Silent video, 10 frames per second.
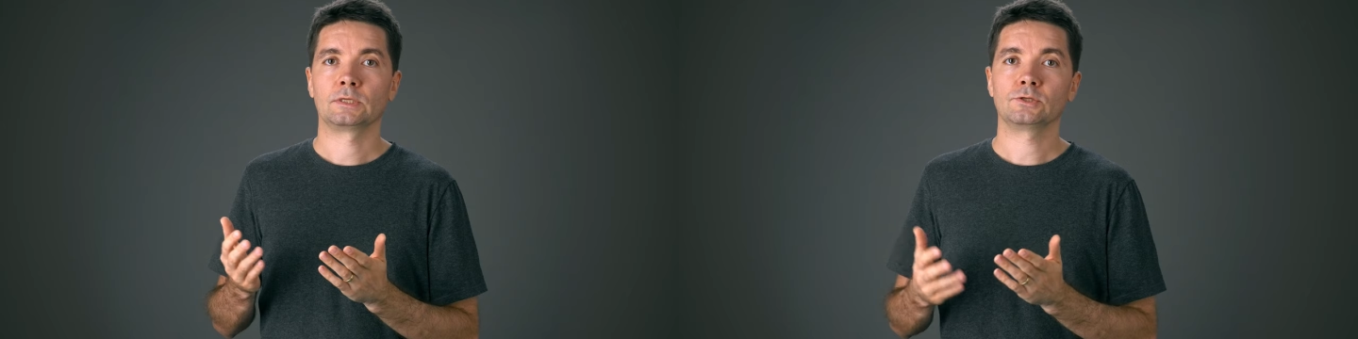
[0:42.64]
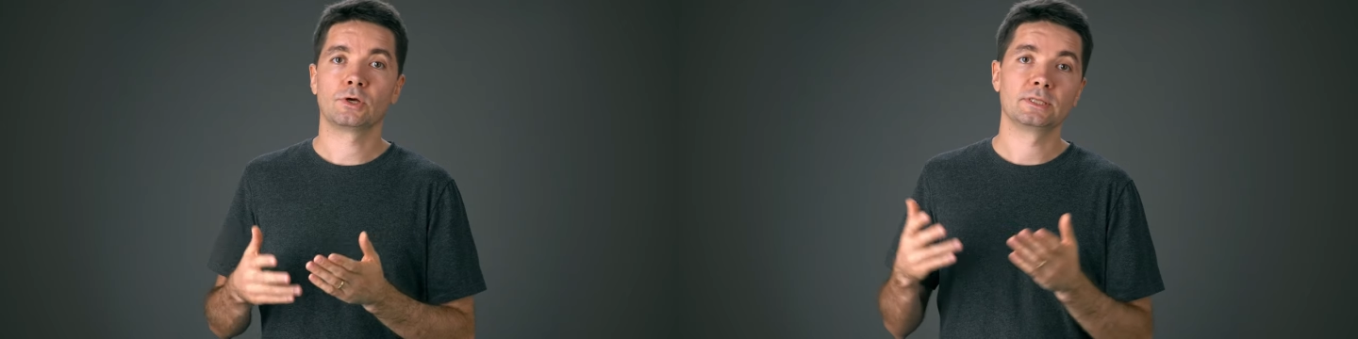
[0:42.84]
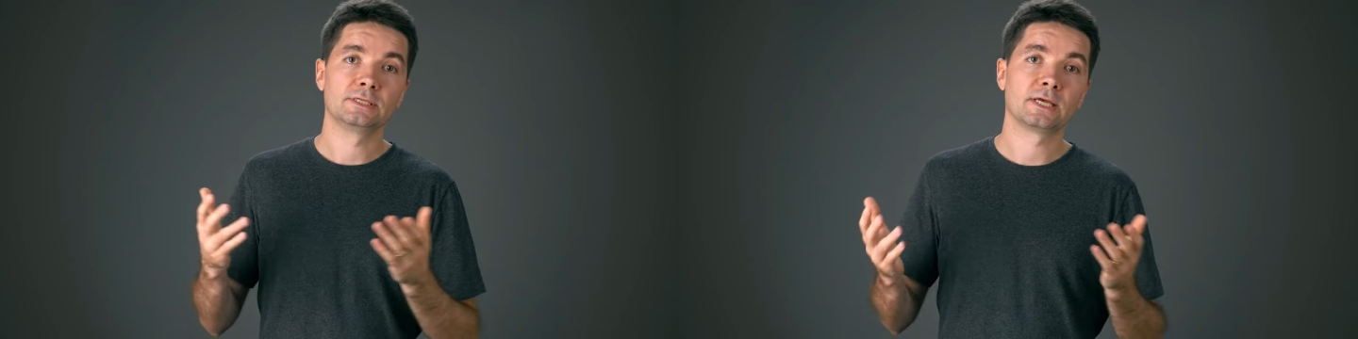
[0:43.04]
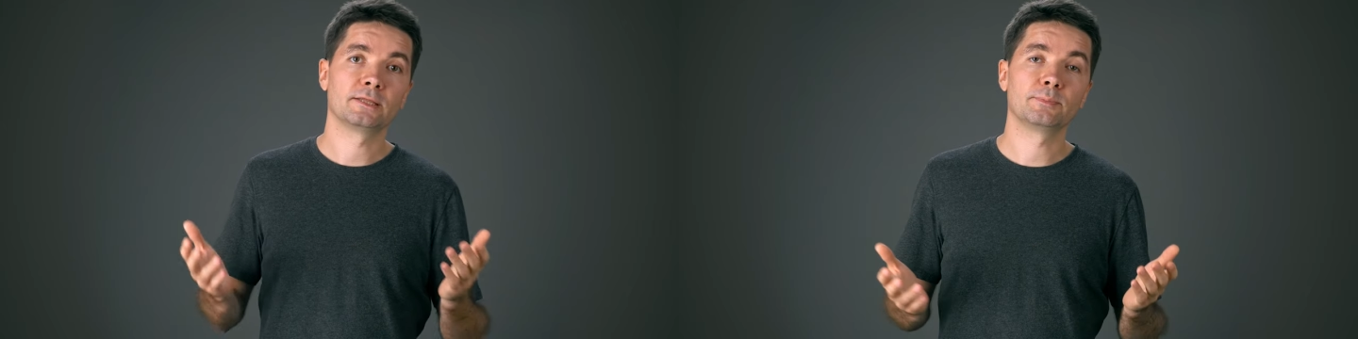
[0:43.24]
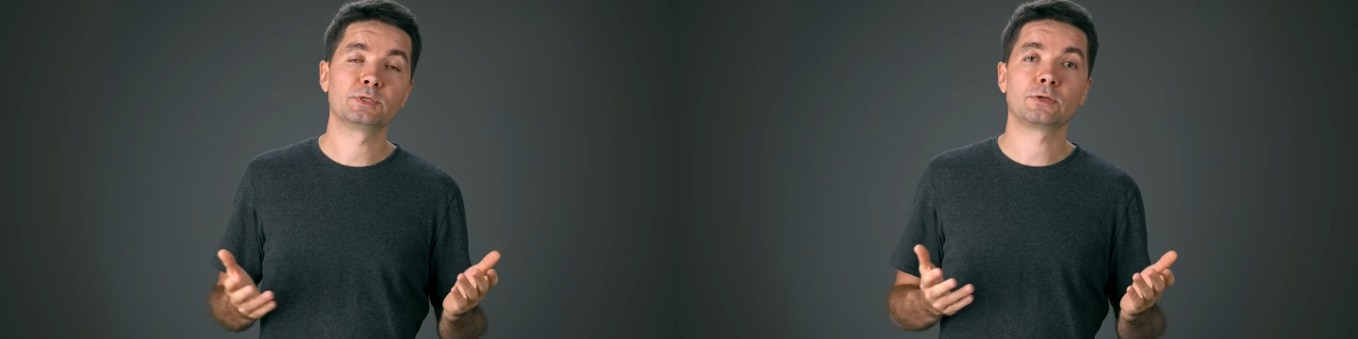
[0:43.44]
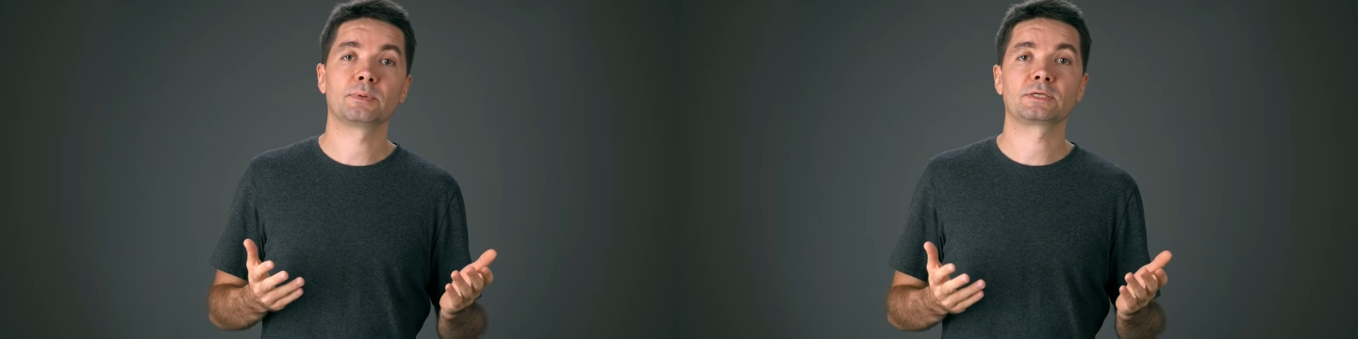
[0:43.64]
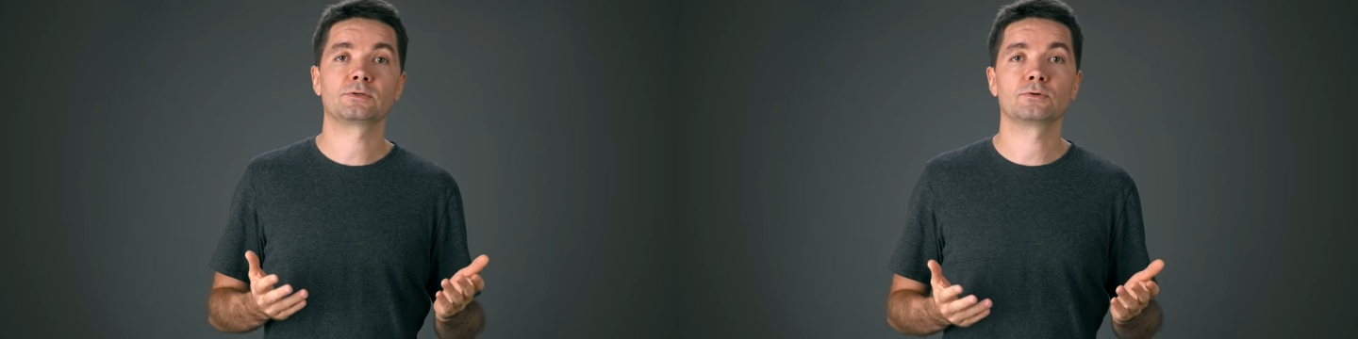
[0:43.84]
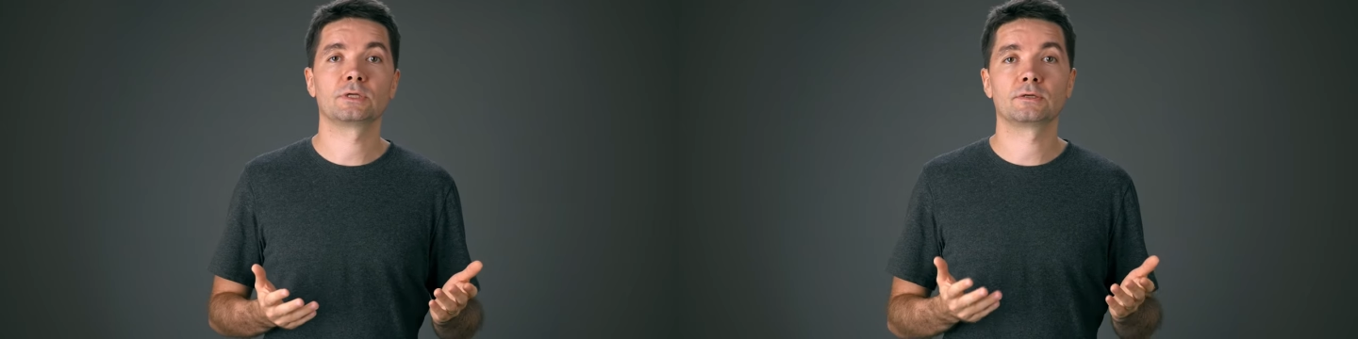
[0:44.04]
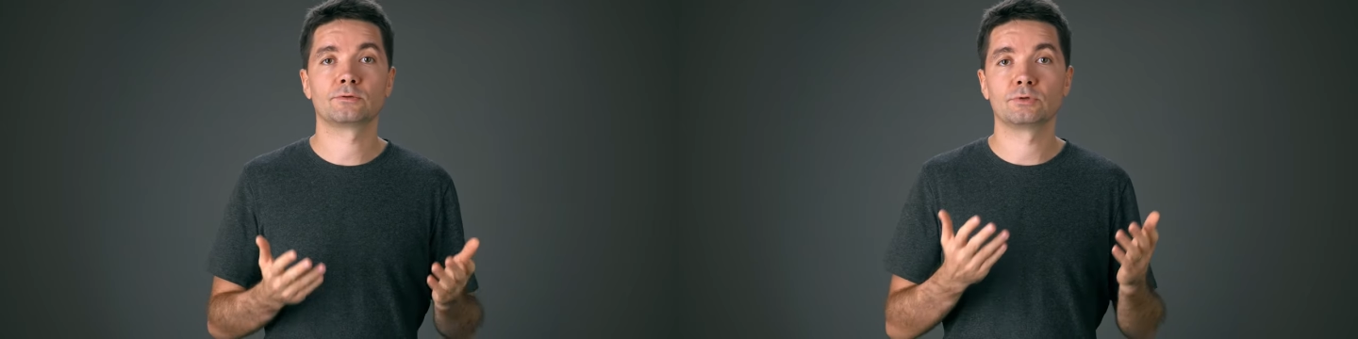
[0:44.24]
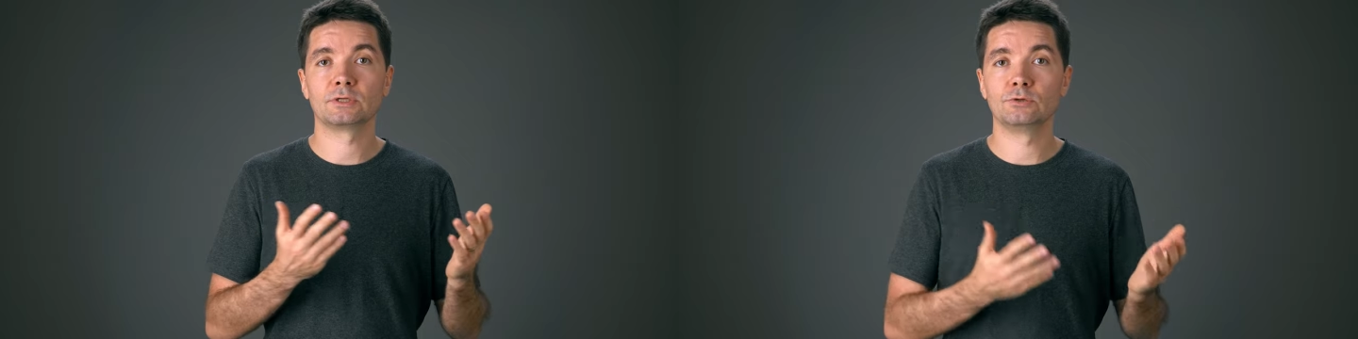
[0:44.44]
So I designed the PitStop extruder
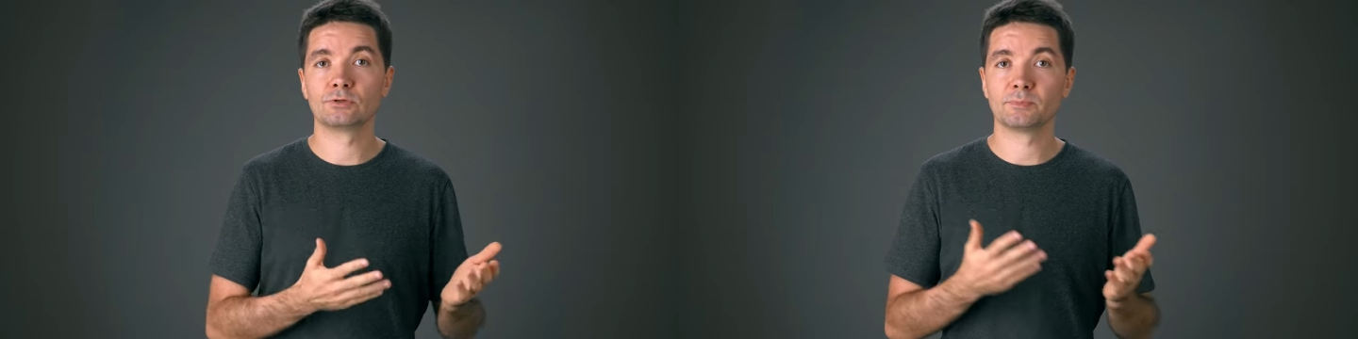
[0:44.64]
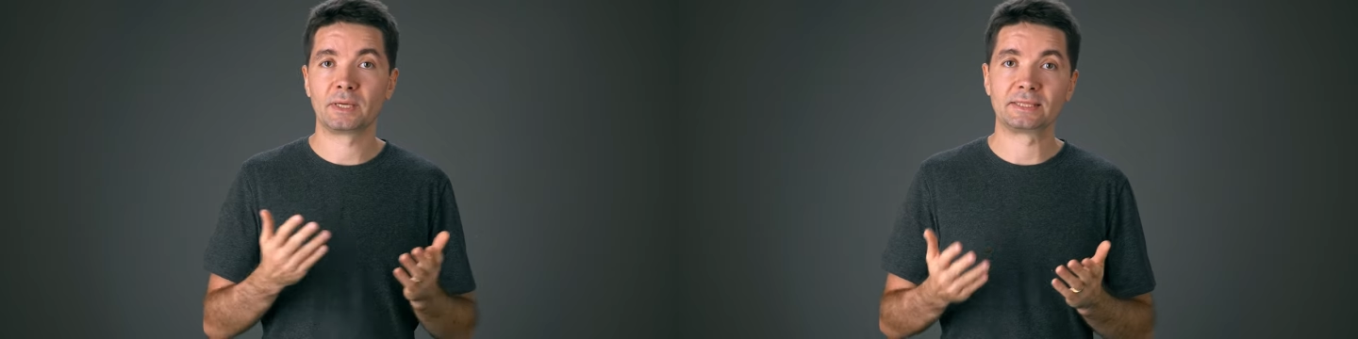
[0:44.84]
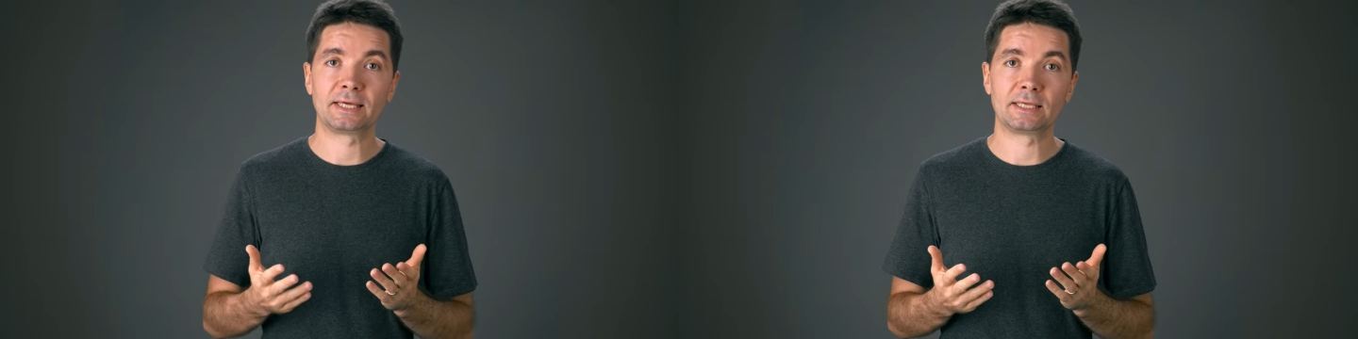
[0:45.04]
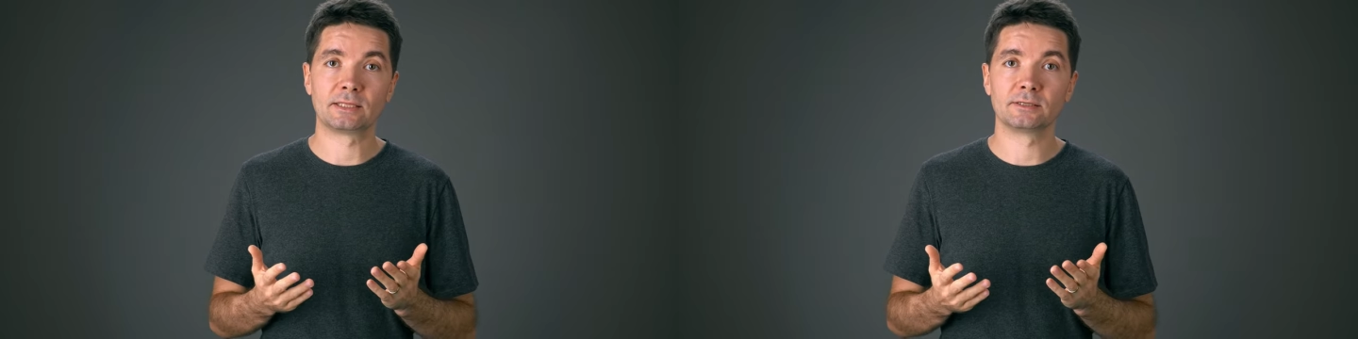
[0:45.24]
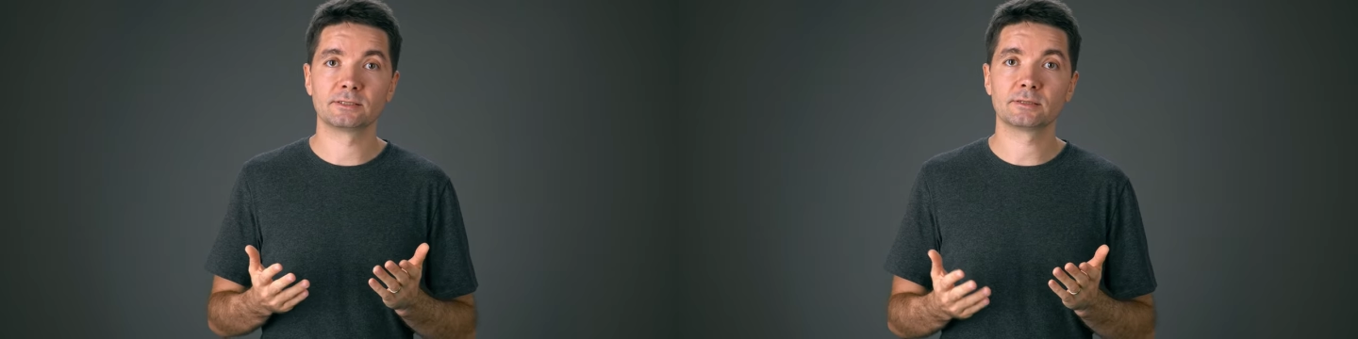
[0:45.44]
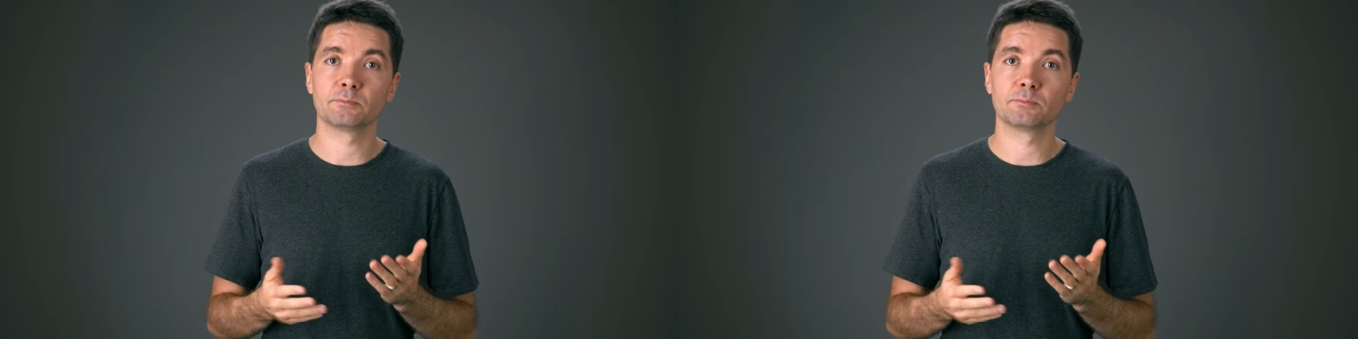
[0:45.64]
to reduce maintenance,